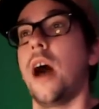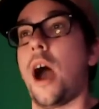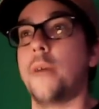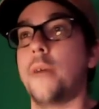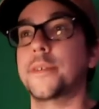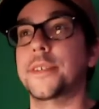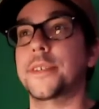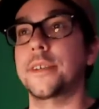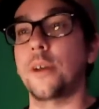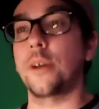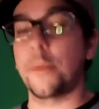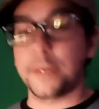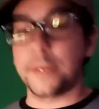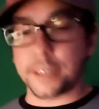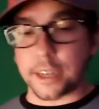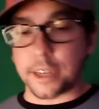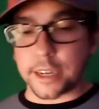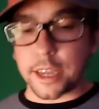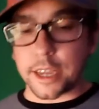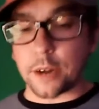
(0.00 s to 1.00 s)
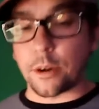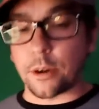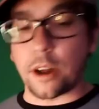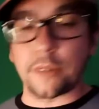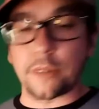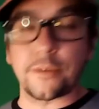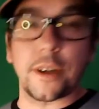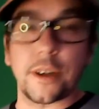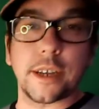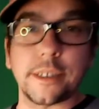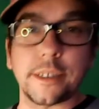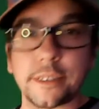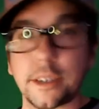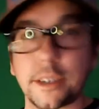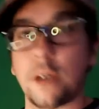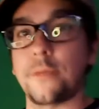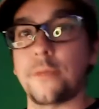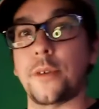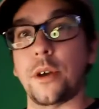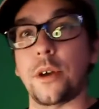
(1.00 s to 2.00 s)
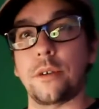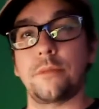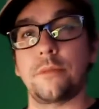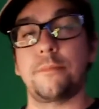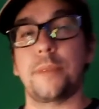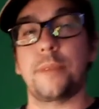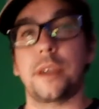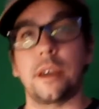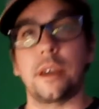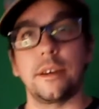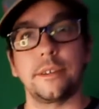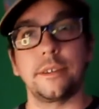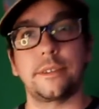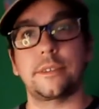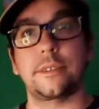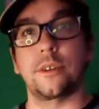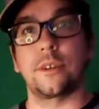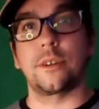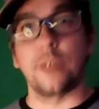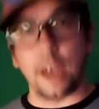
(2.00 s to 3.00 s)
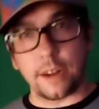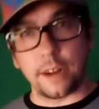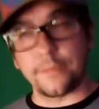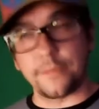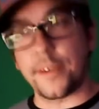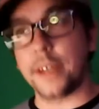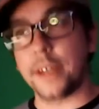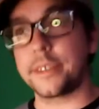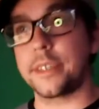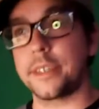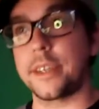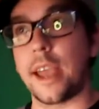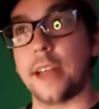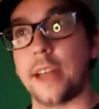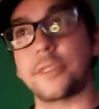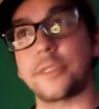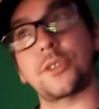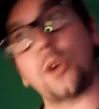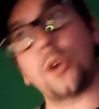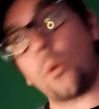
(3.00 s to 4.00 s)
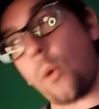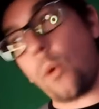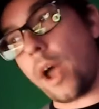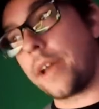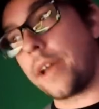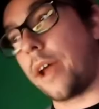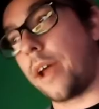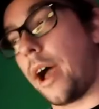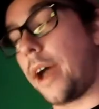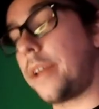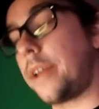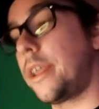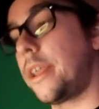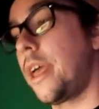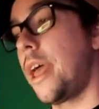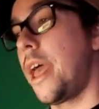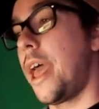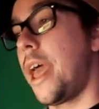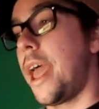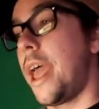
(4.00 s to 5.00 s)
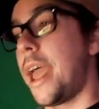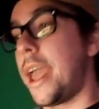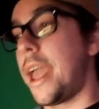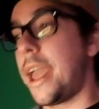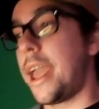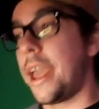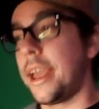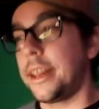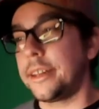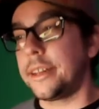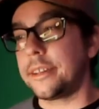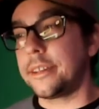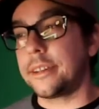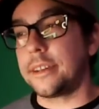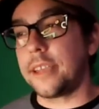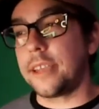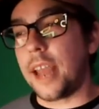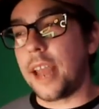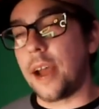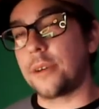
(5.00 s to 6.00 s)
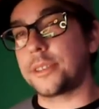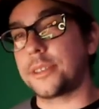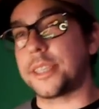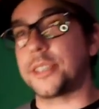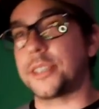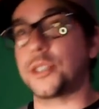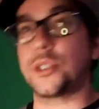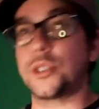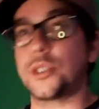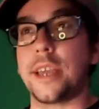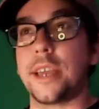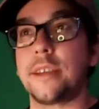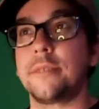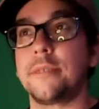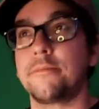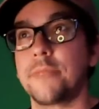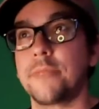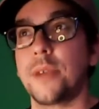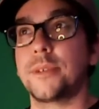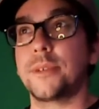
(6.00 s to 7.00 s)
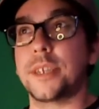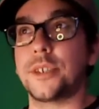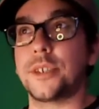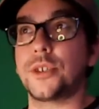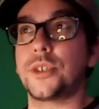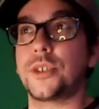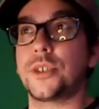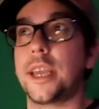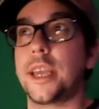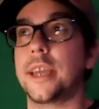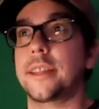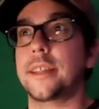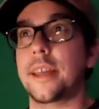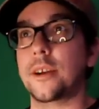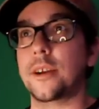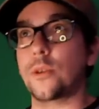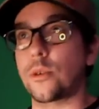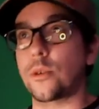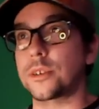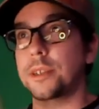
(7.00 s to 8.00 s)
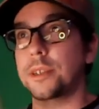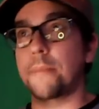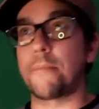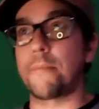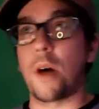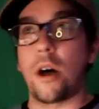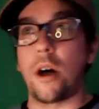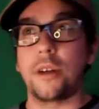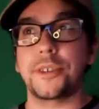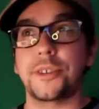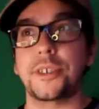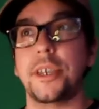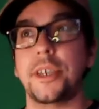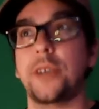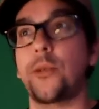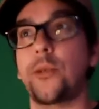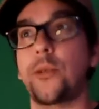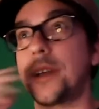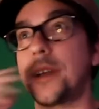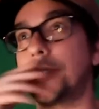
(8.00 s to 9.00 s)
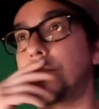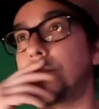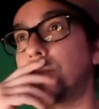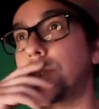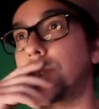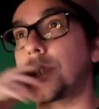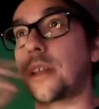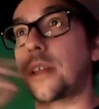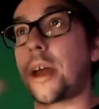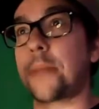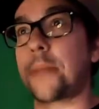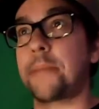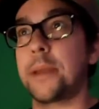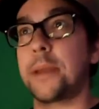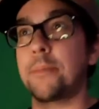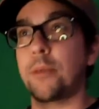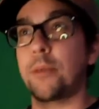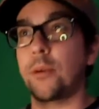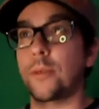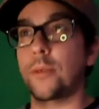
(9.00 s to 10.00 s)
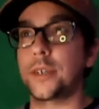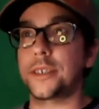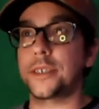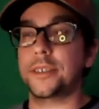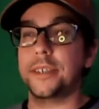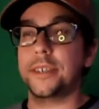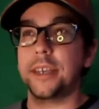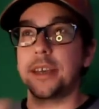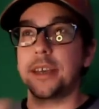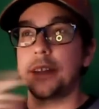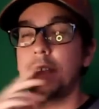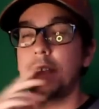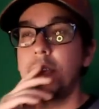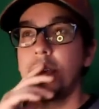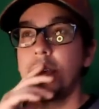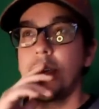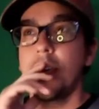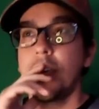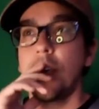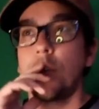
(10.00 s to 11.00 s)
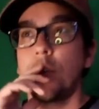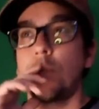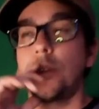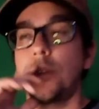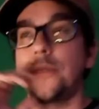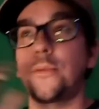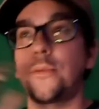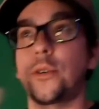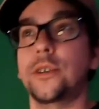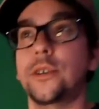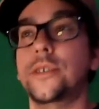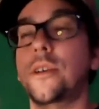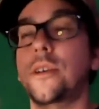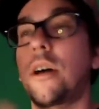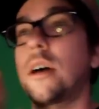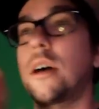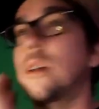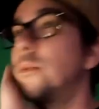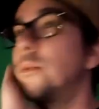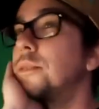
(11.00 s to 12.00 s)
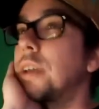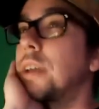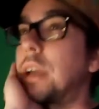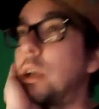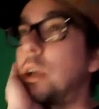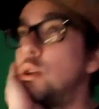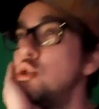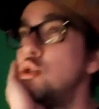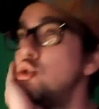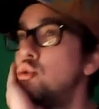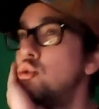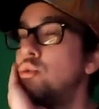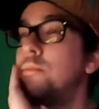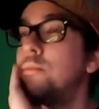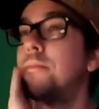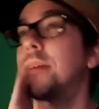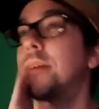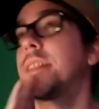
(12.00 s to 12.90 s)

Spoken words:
Obviously nobody's going to get her on a fucking cell phone because they're not invented yet. So why not? And it was interesting. And then of course the mall sequence, which a lot of people, when you see it, when you first saw it, it was like, ooh.